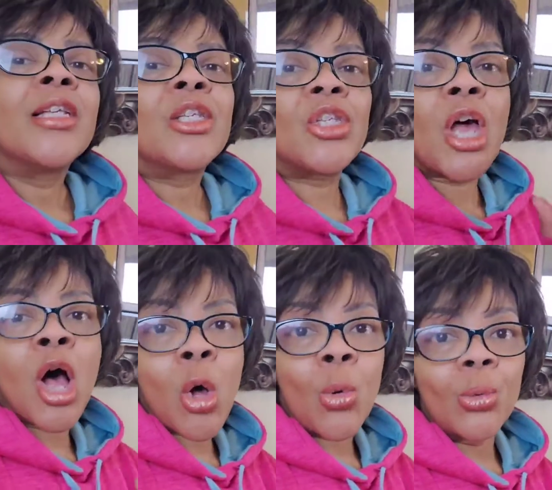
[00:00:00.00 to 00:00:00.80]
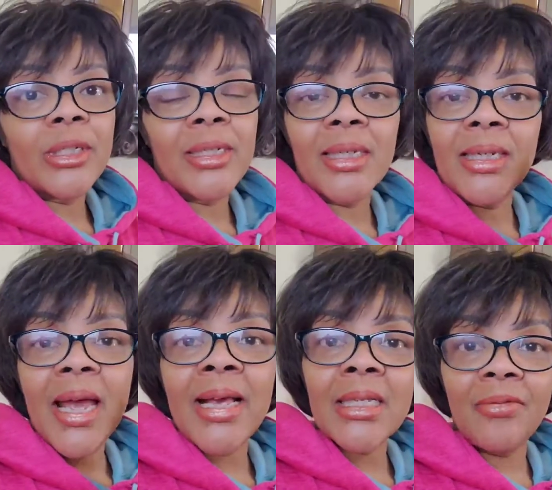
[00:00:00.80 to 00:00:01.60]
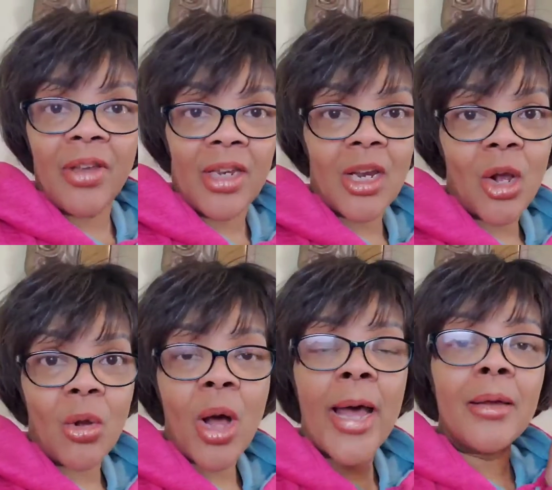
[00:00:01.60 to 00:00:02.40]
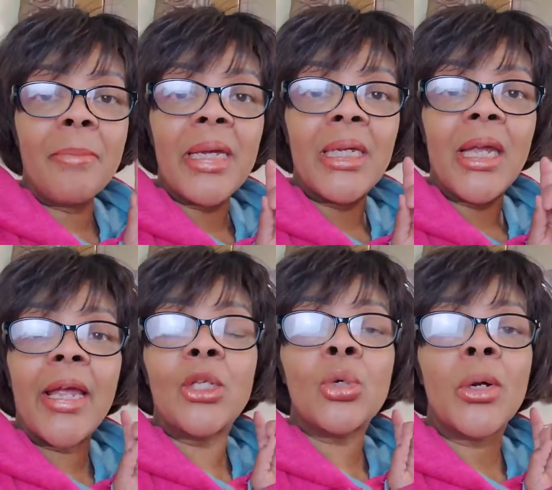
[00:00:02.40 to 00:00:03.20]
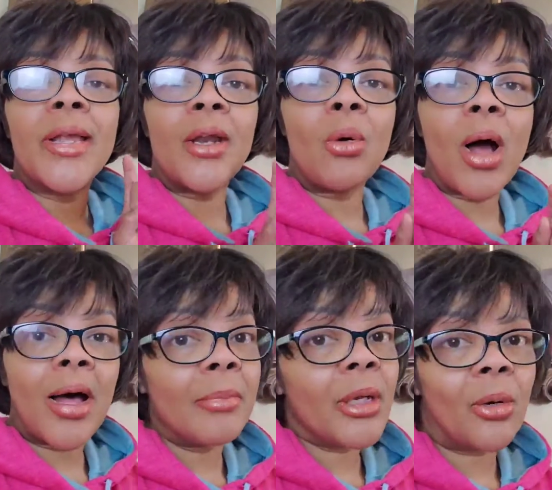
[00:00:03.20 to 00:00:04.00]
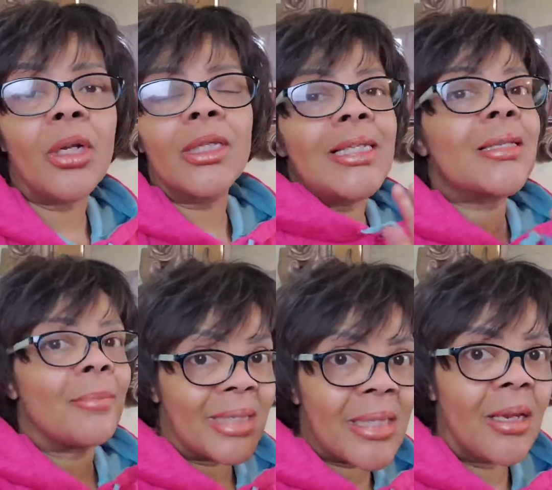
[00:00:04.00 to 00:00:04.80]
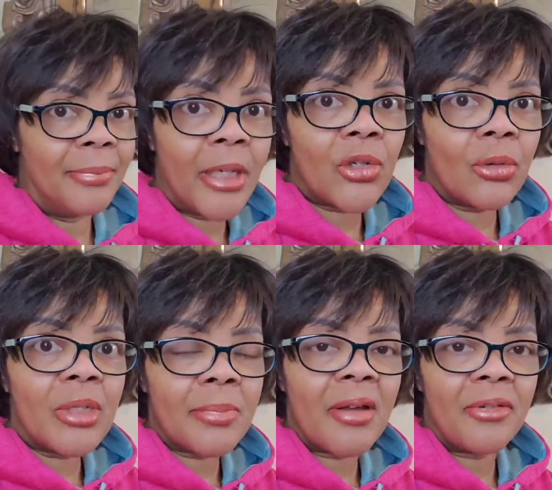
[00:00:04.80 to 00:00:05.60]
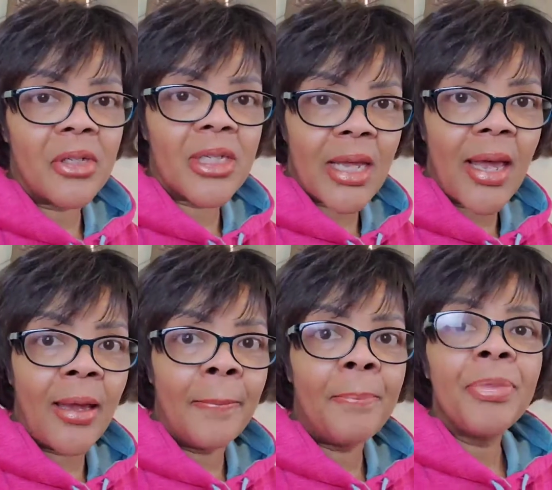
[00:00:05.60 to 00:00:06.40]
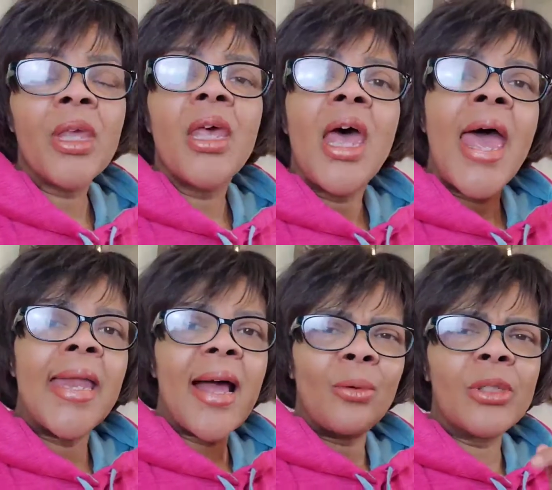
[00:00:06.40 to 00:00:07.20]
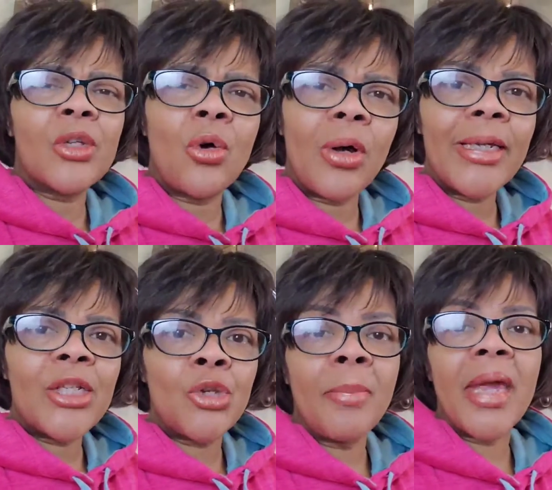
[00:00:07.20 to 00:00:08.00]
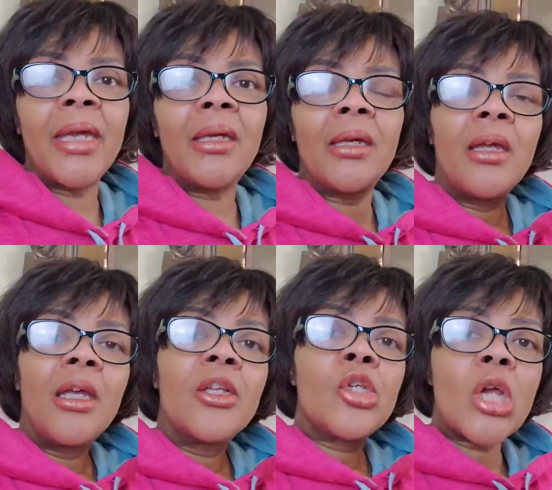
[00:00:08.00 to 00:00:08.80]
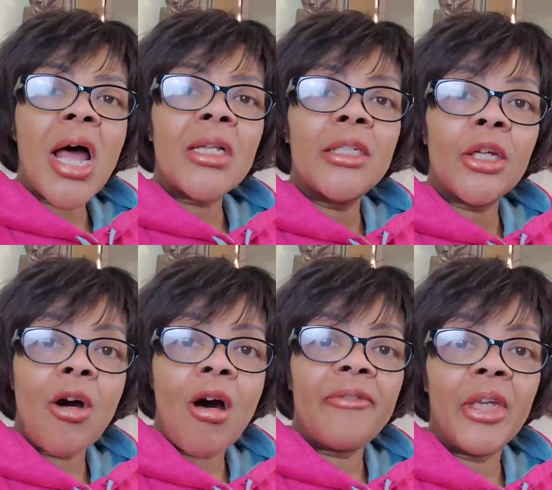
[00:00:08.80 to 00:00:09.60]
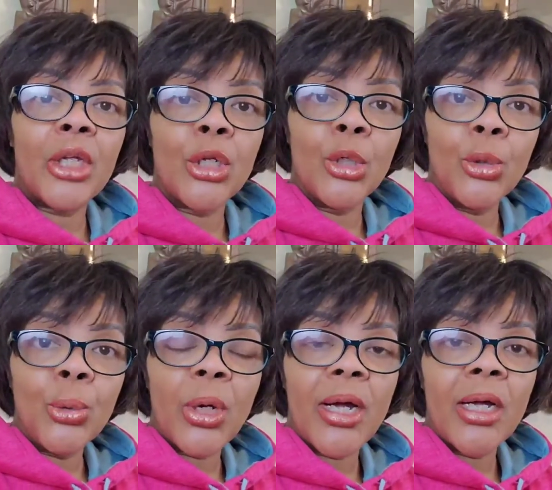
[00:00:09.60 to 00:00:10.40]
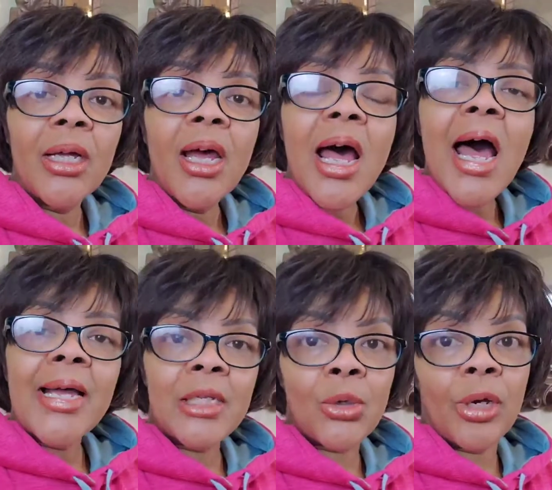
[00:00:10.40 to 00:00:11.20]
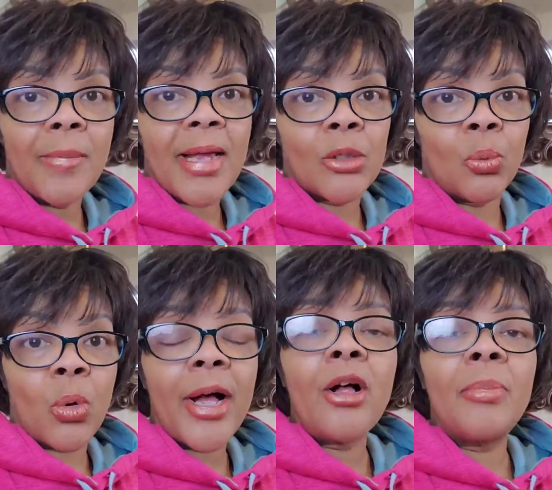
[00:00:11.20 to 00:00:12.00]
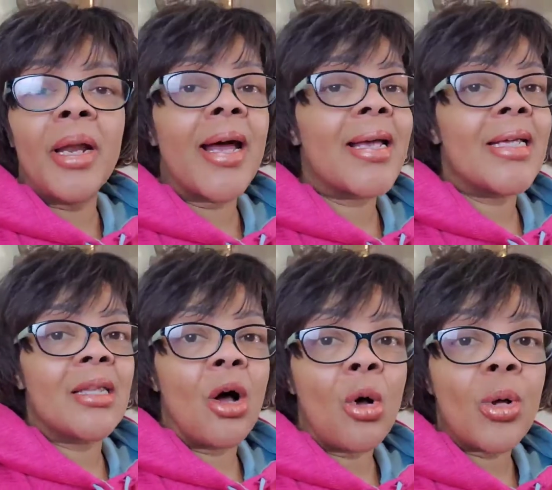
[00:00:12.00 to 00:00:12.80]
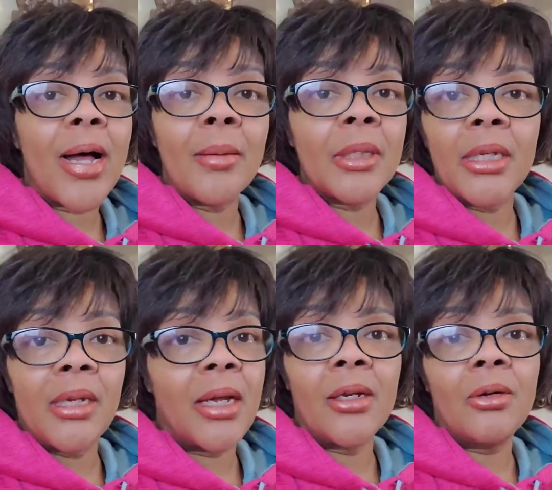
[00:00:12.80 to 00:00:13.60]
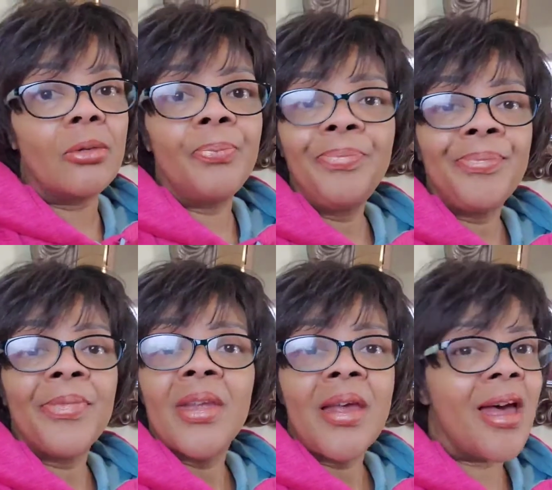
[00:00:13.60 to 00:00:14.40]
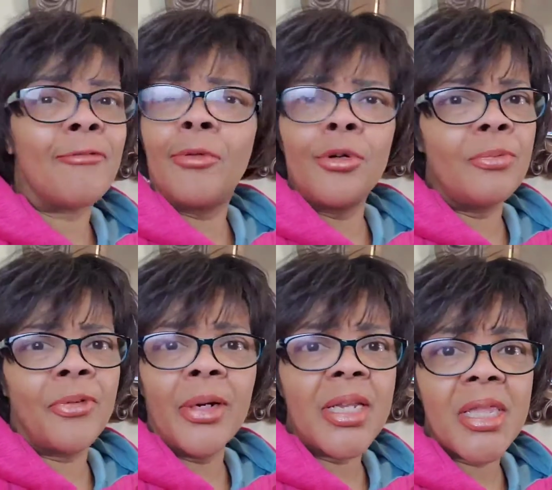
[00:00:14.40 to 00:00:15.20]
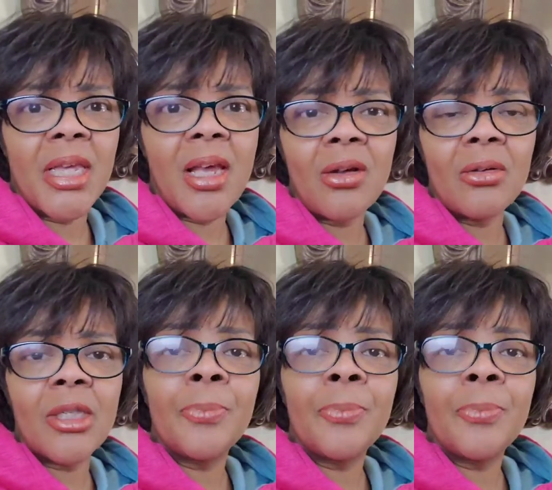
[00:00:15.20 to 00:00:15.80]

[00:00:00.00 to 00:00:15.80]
So in today's video, I am making a tornado omelet, or at least I'm attempting to, it's my first time. And I was going to make chocolate coffee Kahlua ice cream as well, but I ate the whole omelet and I don't have room for anything else.